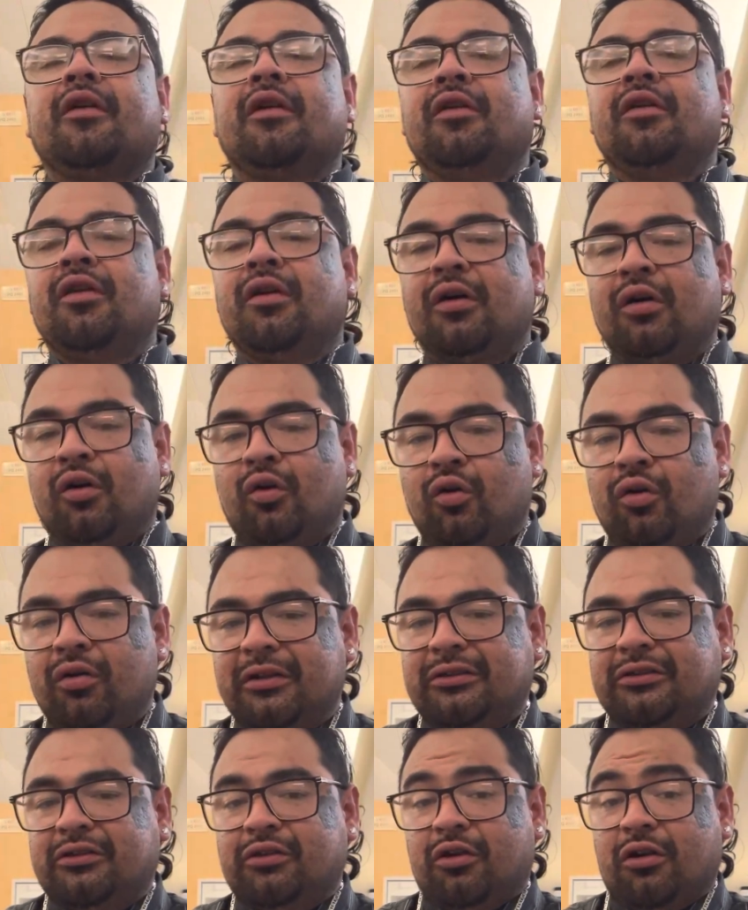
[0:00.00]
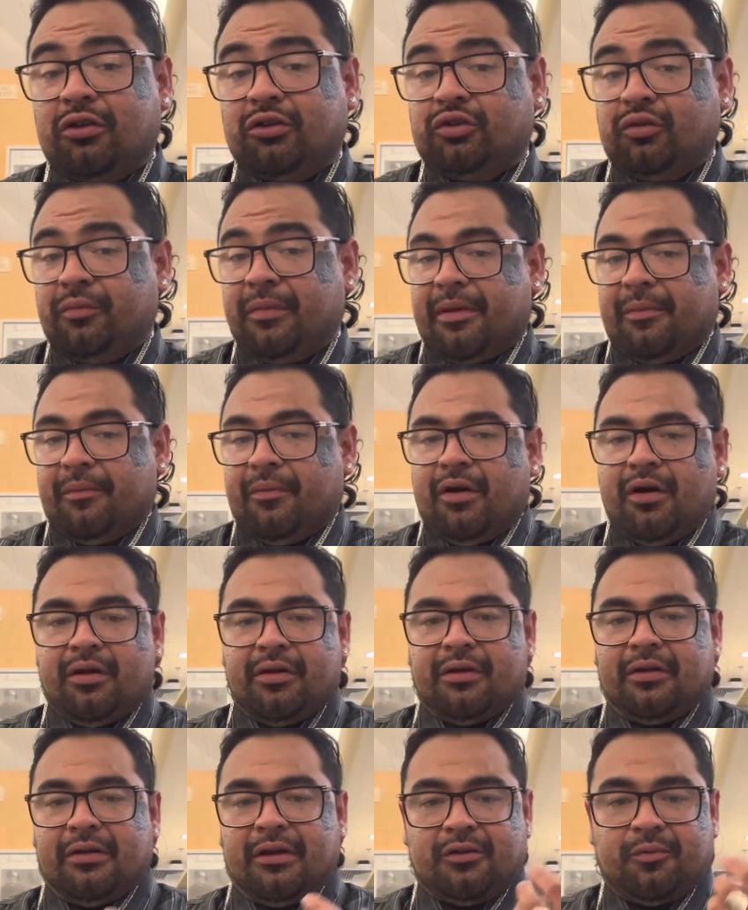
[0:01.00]
the goal is to also make
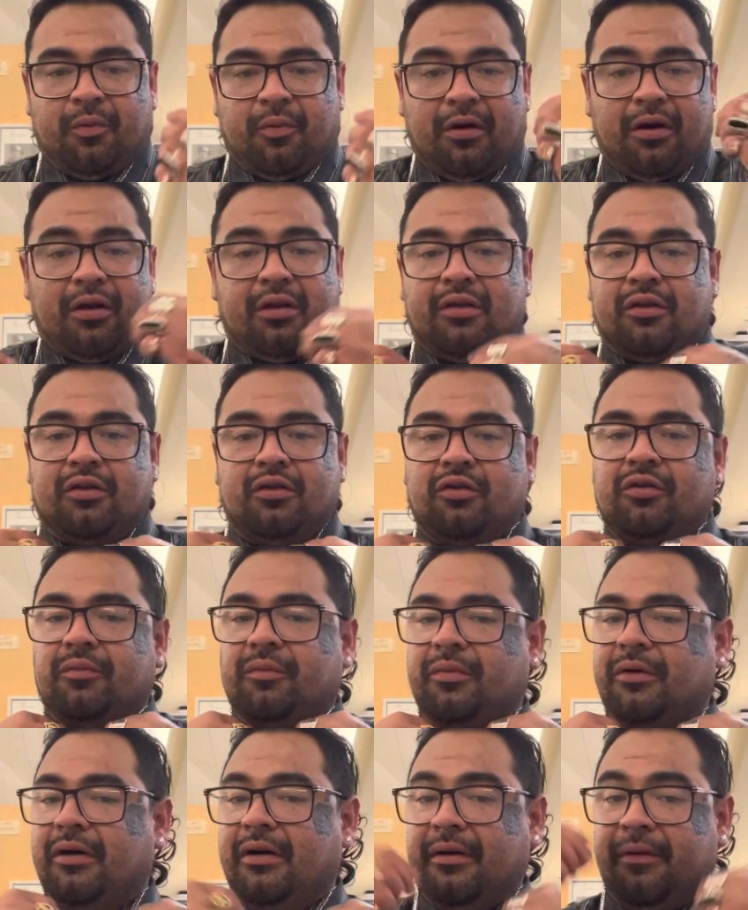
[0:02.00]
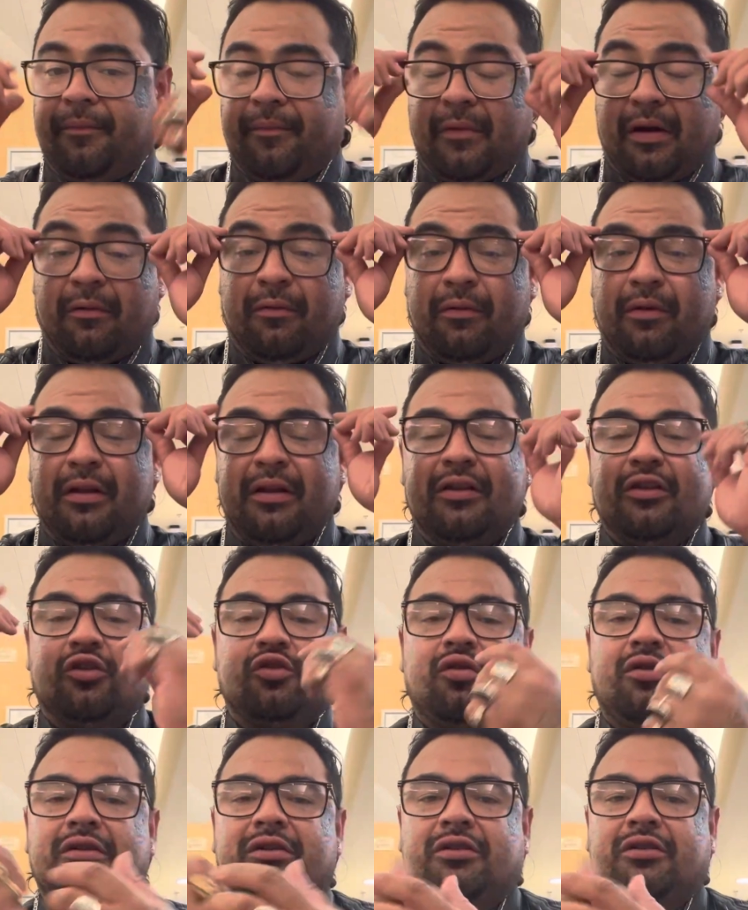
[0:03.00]
money. That's part of the goal. But I really
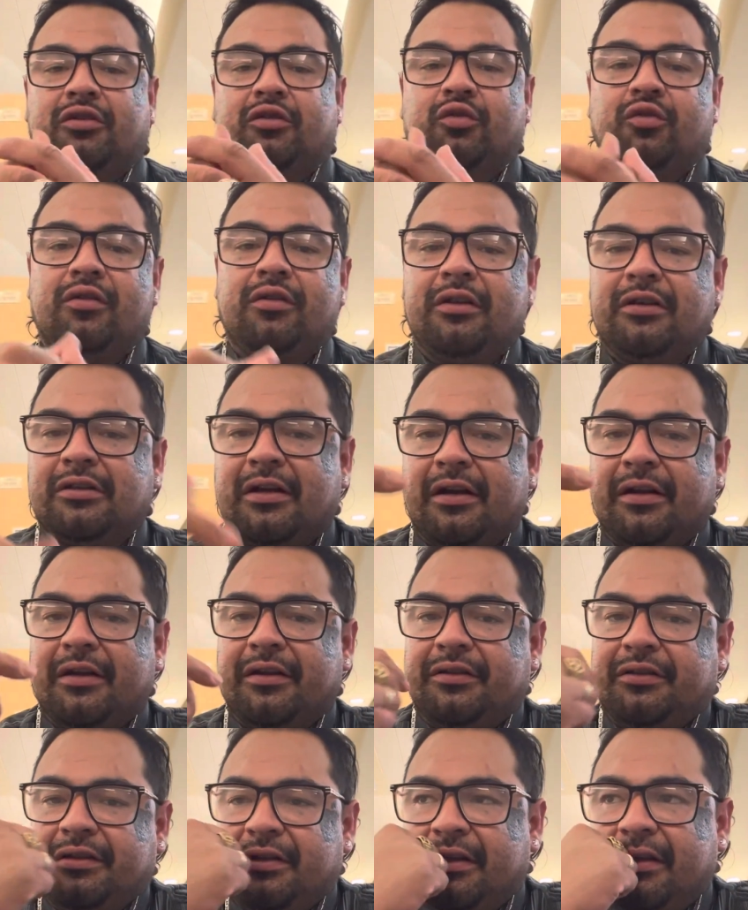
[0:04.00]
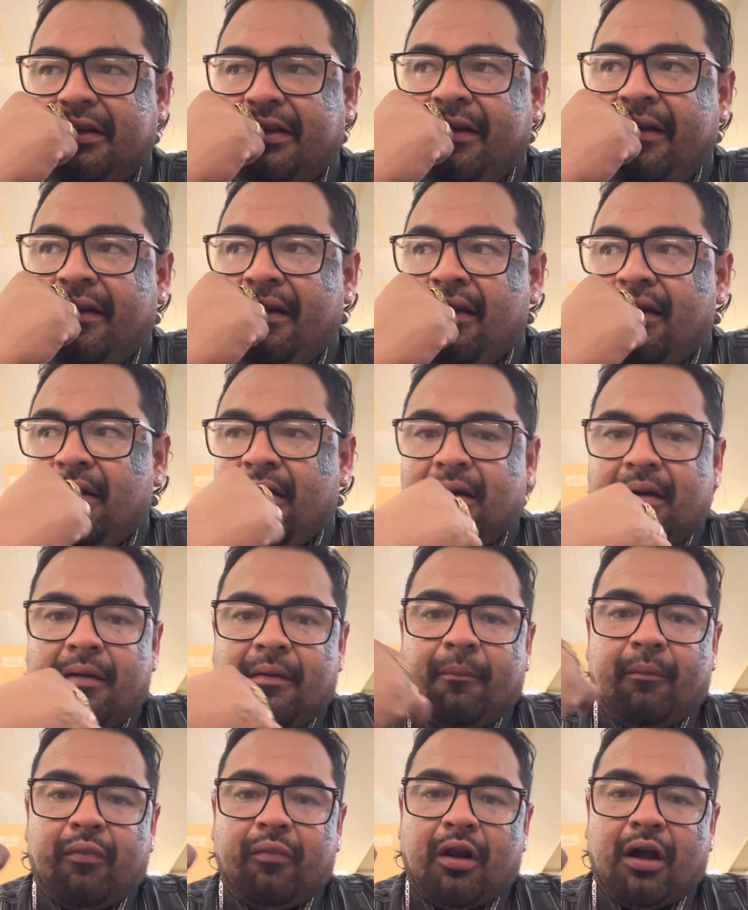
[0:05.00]
enjoy just doing this kind of shit,
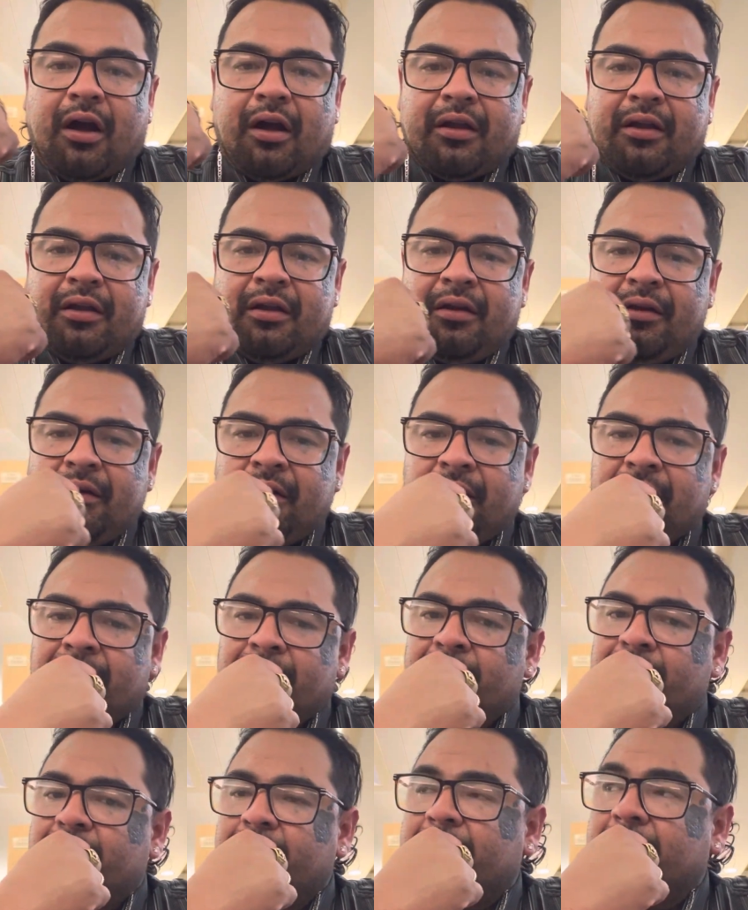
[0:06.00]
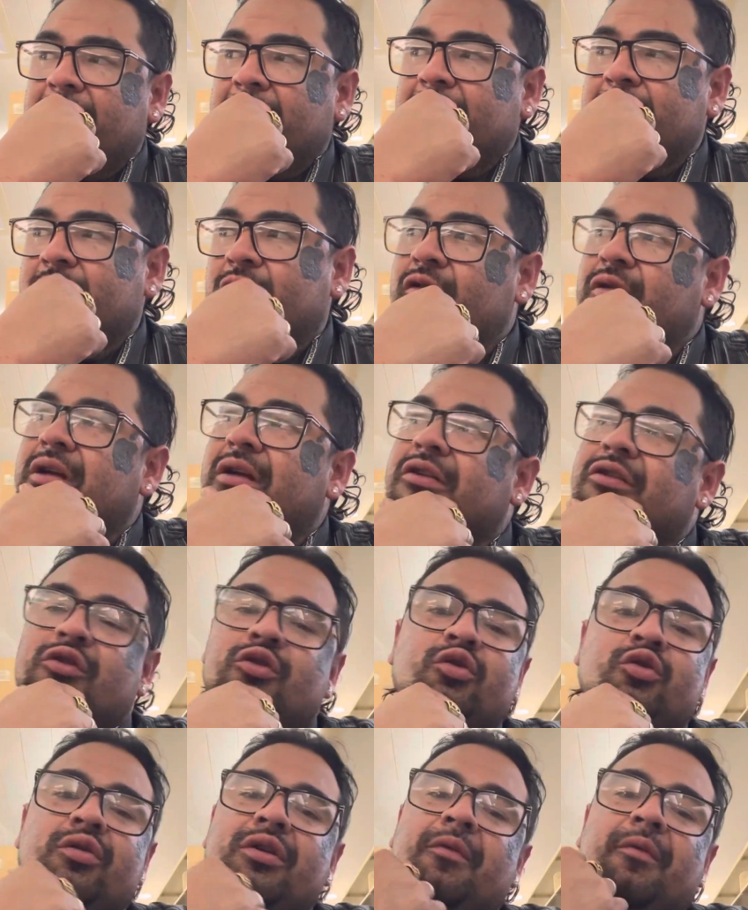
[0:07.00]
blogging, but also like
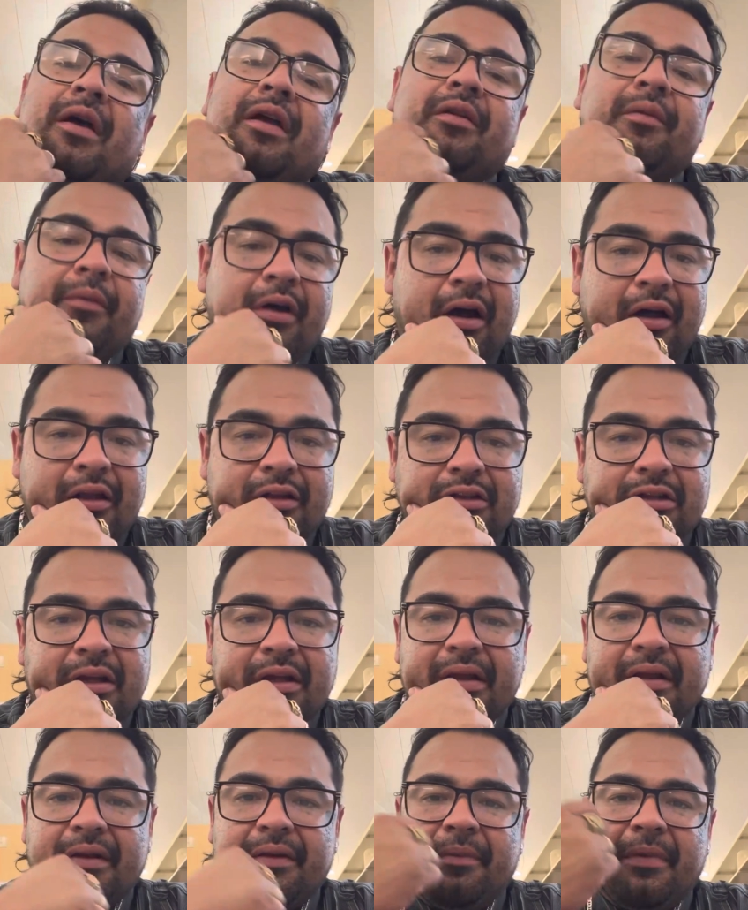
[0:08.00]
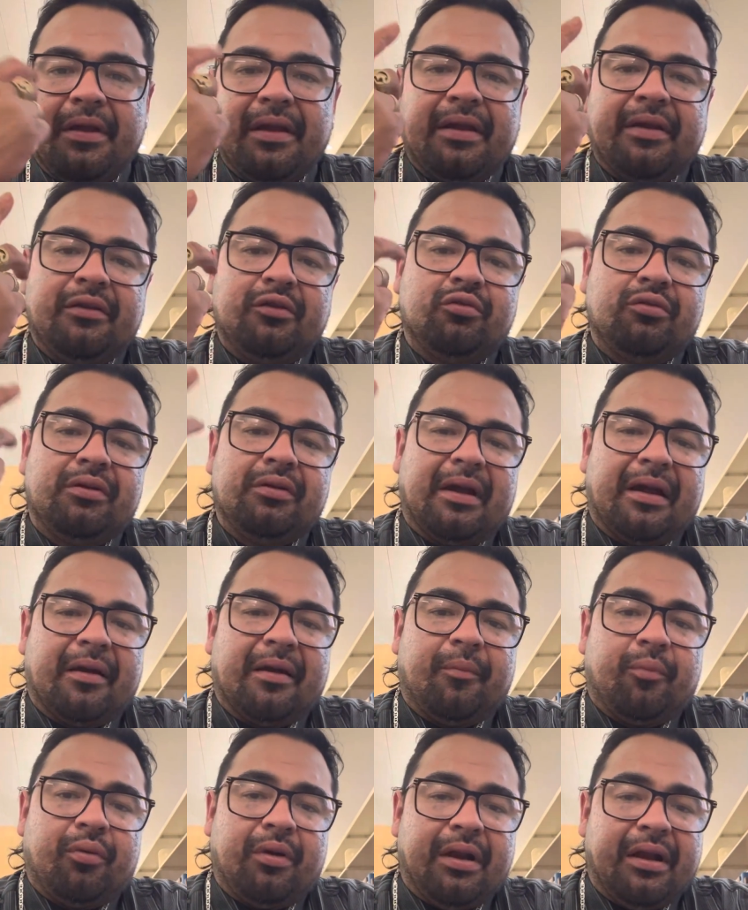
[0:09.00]
just shooting random content, make doing like
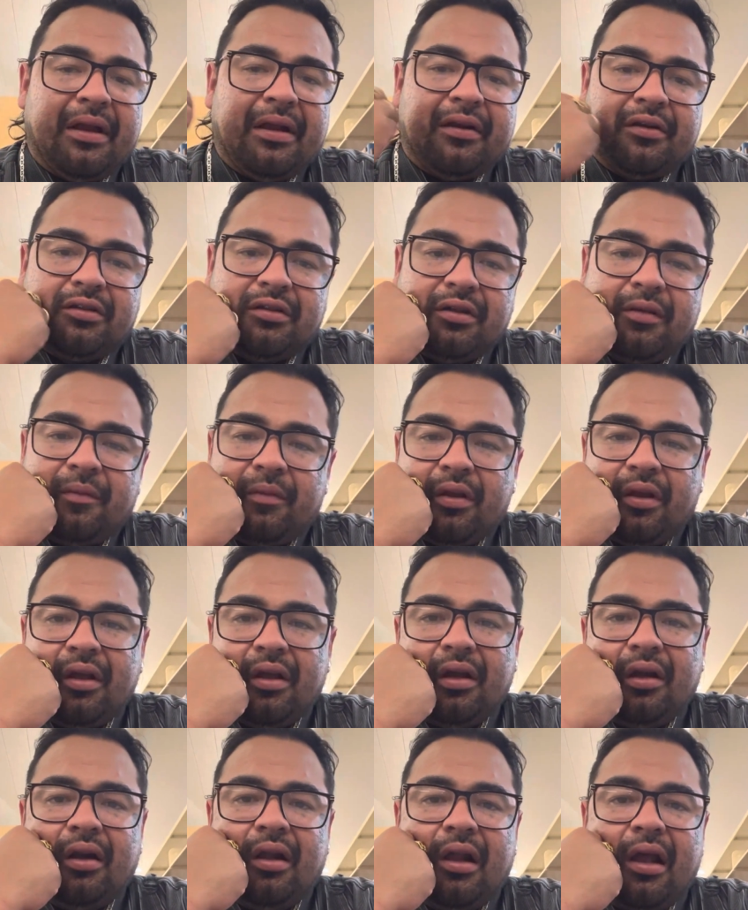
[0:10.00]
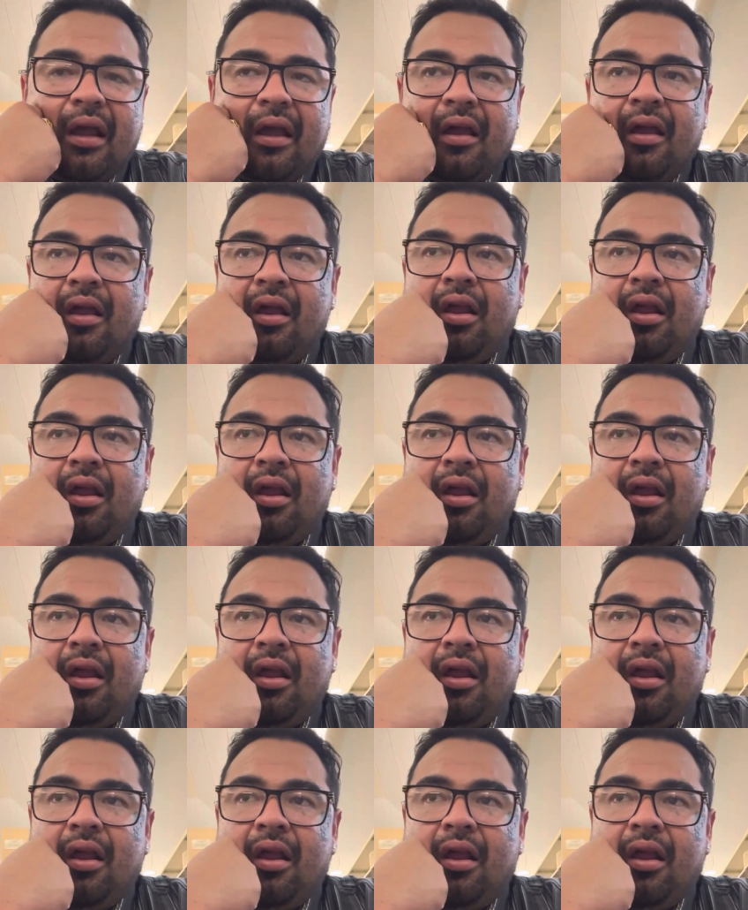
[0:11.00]
a prank or something, or like,